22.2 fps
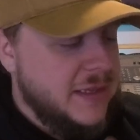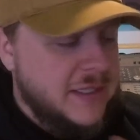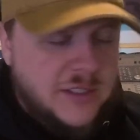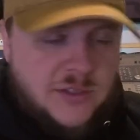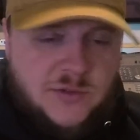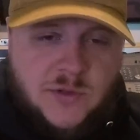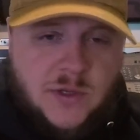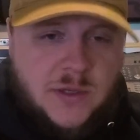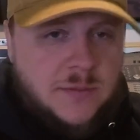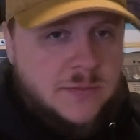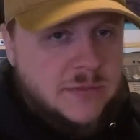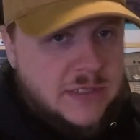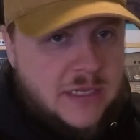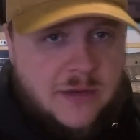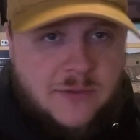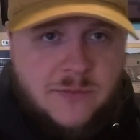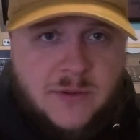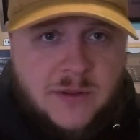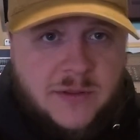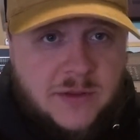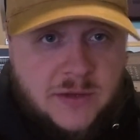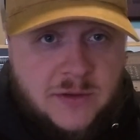The drums,
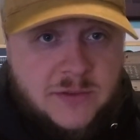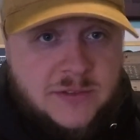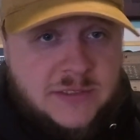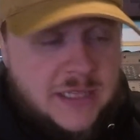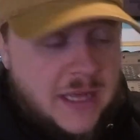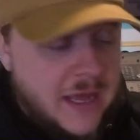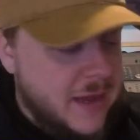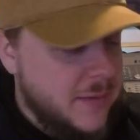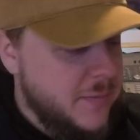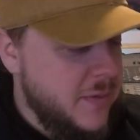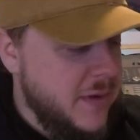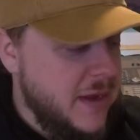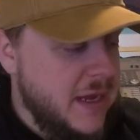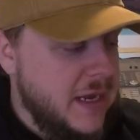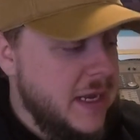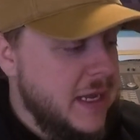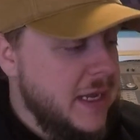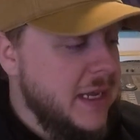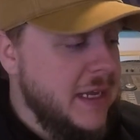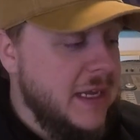I'd rather use the iPad.